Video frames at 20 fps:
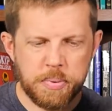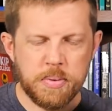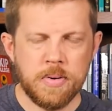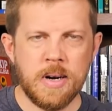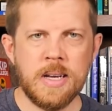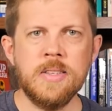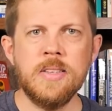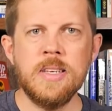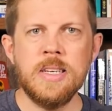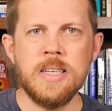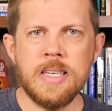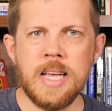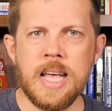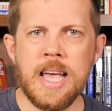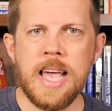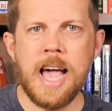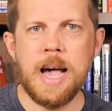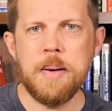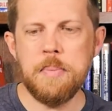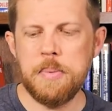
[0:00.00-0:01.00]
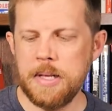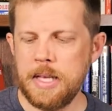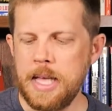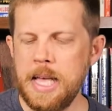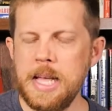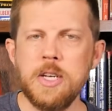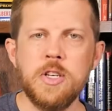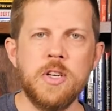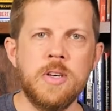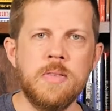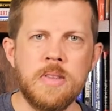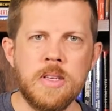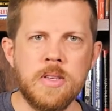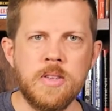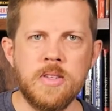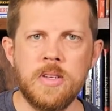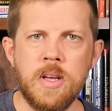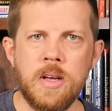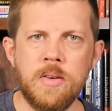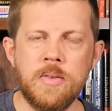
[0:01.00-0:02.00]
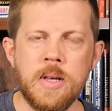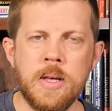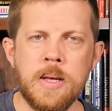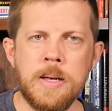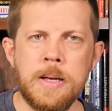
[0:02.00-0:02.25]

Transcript: present day application of this stuff.